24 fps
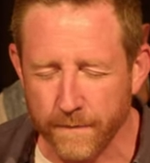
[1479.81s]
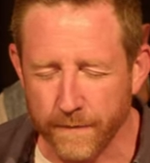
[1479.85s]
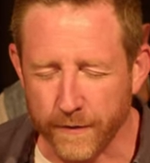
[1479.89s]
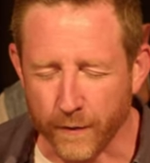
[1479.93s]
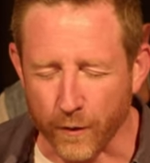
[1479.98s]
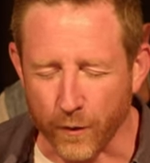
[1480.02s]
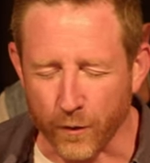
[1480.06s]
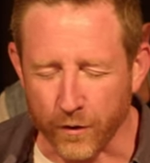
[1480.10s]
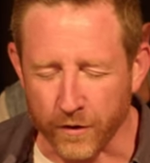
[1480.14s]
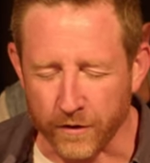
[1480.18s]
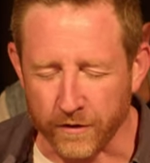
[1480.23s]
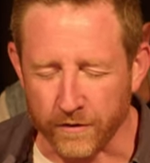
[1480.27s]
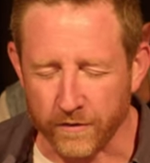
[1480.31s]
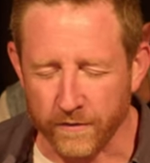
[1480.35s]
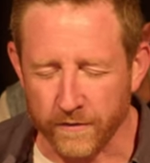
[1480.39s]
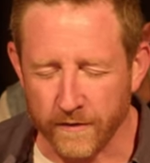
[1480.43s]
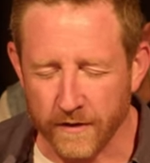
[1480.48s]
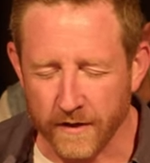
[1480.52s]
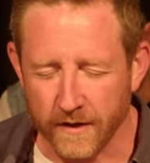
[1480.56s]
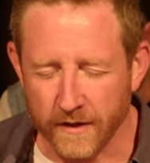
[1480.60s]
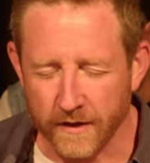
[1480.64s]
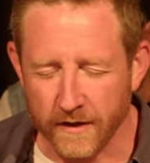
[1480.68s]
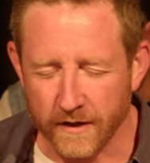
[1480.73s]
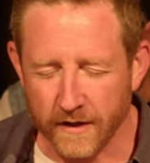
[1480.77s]
We
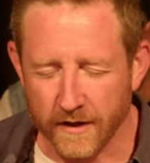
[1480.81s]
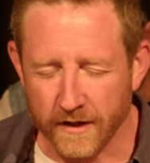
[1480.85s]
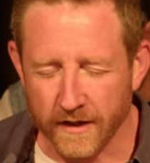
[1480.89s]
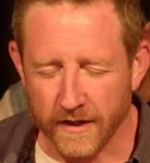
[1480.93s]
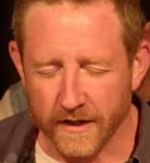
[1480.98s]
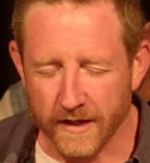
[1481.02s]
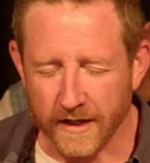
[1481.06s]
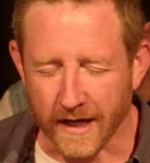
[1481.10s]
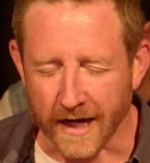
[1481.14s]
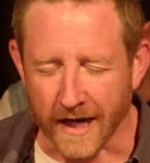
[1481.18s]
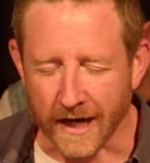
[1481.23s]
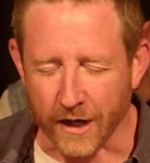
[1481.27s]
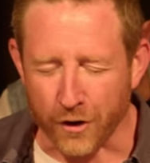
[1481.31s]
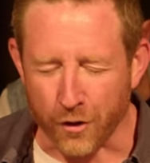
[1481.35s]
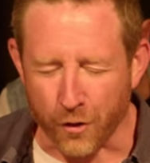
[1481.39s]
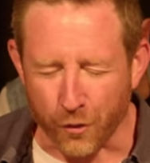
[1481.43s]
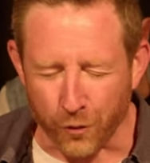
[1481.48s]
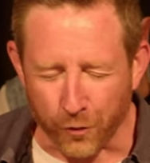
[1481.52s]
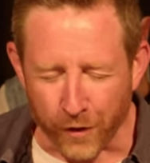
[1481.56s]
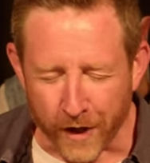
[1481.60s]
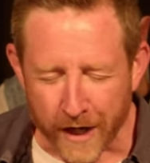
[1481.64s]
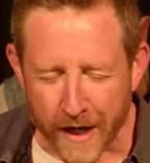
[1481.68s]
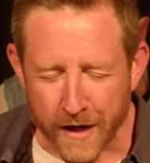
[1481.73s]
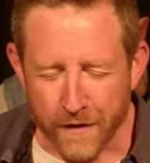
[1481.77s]
wouldn't
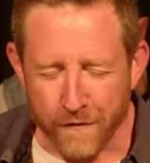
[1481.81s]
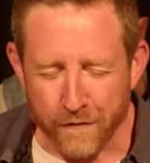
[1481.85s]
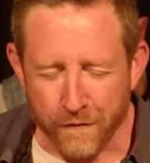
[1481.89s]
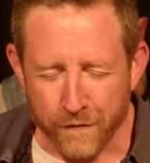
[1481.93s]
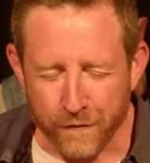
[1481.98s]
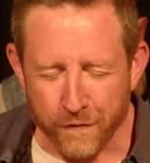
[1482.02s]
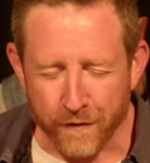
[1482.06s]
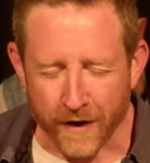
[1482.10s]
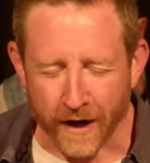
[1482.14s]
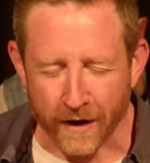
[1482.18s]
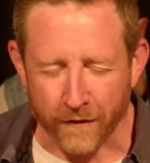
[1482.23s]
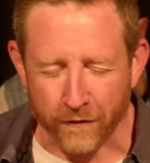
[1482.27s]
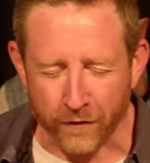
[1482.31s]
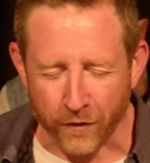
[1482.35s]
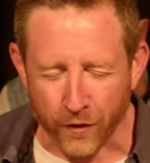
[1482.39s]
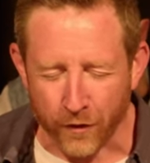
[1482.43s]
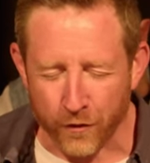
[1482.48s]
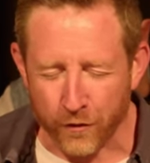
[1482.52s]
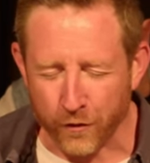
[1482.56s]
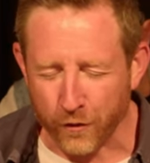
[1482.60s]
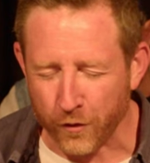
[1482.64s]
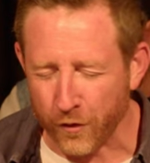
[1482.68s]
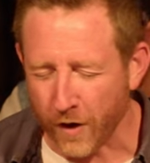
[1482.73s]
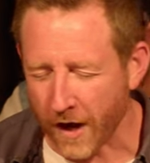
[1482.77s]
grieve as
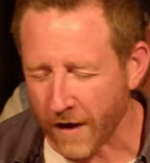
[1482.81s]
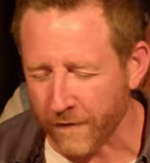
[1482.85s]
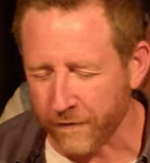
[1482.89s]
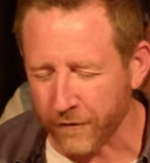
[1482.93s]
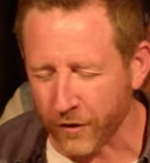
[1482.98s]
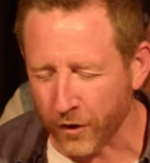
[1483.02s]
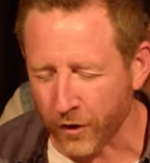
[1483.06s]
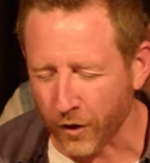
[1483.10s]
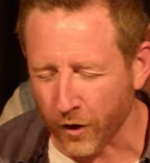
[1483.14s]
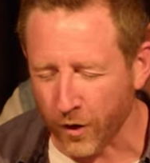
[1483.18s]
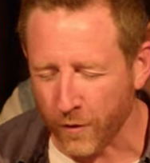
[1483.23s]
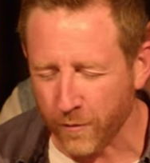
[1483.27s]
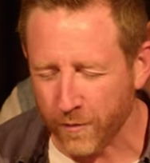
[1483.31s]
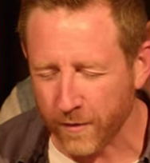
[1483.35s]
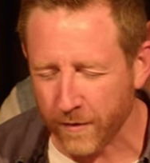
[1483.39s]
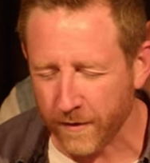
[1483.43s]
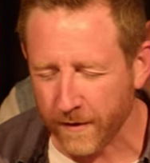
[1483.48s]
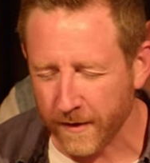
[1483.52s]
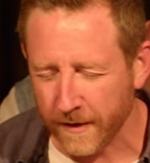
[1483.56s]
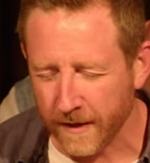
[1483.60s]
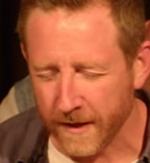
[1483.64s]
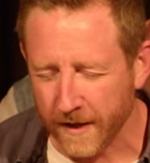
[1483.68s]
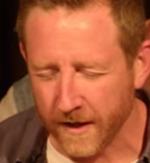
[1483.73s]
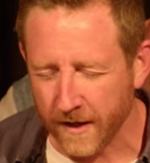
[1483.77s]
those who have no hope,
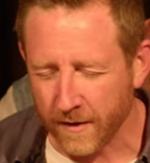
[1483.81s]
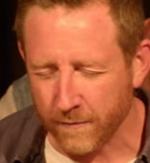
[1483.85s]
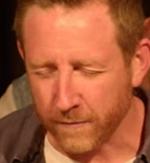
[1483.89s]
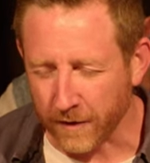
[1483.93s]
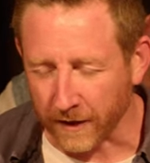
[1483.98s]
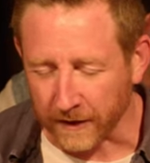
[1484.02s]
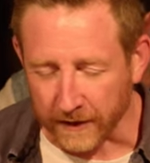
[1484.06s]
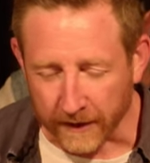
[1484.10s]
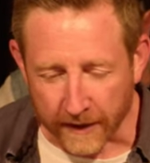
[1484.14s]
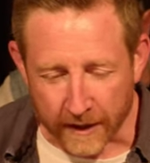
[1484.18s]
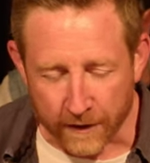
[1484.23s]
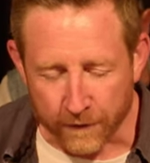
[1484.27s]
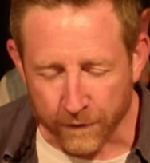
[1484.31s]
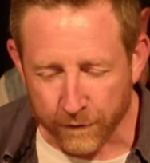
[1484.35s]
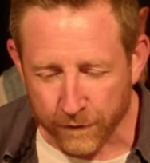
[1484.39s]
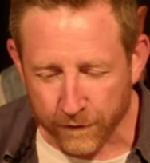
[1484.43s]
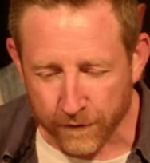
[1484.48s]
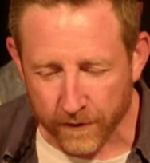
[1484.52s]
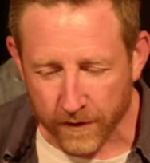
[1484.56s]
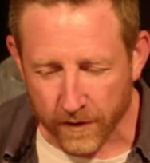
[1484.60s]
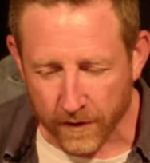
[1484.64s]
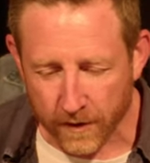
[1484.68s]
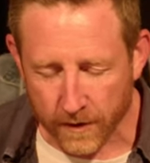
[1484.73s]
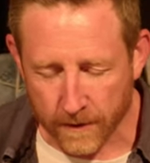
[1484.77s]
but live
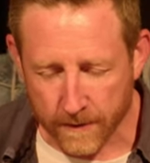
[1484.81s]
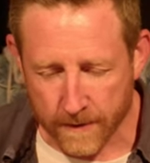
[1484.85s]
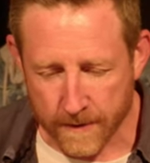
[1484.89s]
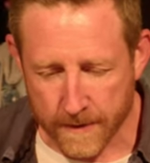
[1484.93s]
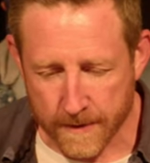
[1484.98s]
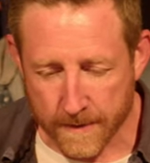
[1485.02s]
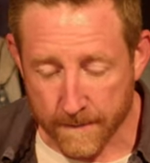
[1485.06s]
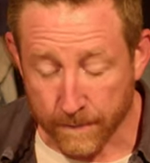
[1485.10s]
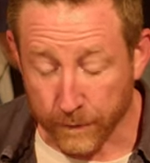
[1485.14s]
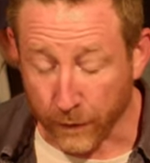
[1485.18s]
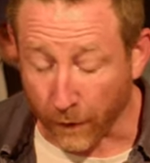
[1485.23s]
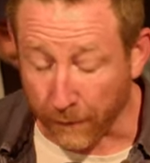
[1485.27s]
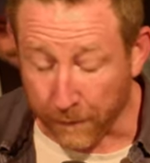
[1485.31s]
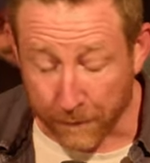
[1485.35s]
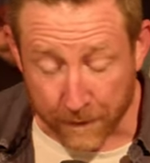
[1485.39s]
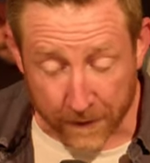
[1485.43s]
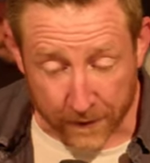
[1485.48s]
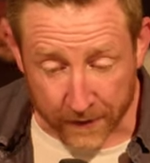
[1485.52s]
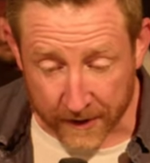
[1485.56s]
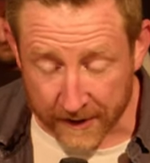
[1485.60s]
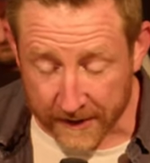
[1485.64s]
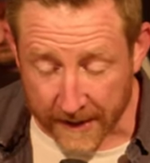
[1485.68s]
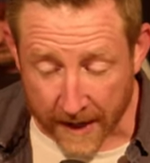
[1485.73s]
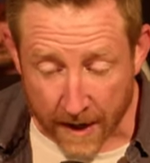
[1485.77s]
not
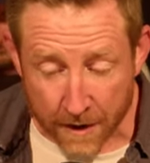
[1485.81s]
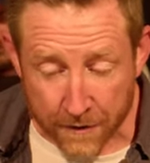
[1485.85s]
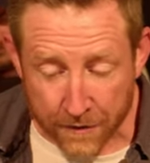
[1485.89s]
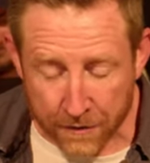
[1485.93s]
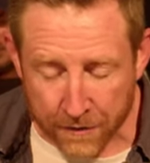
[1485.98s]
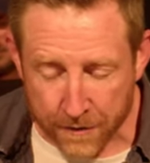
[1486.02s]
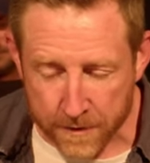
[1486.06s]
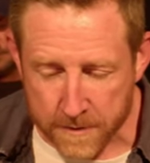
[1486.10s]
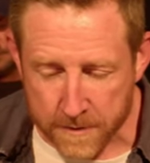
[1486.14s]
fearing death.